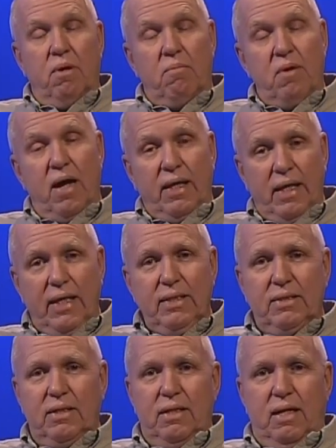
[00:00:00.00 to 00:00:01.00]
But my
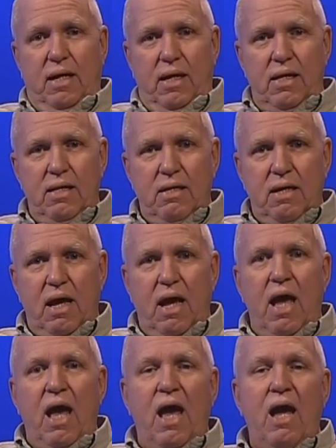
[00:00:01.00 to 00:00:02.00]
guests today
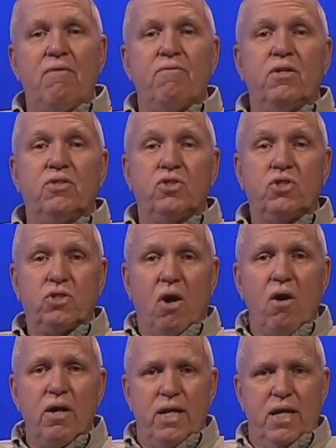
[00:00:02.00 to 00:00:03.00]
have
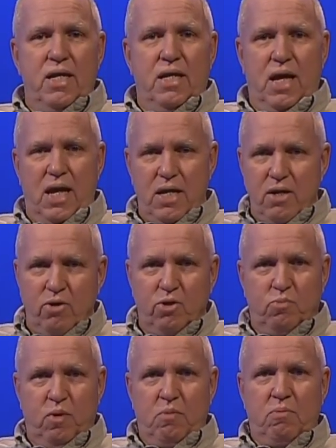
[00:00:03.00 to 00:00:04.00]
started a
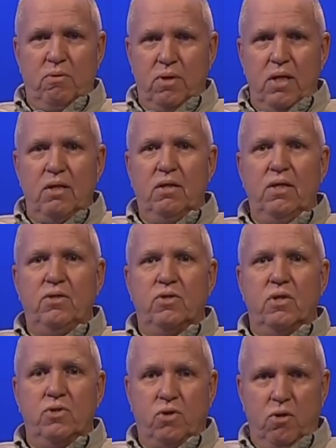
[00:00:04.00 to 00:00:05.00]
newspaper in
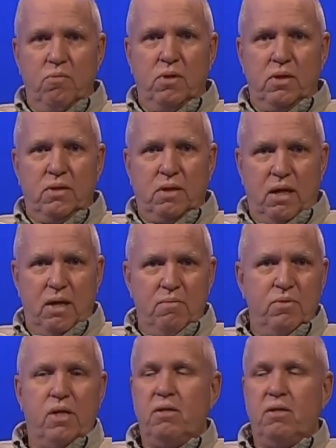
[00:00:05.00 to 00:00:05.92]
these turbulent times.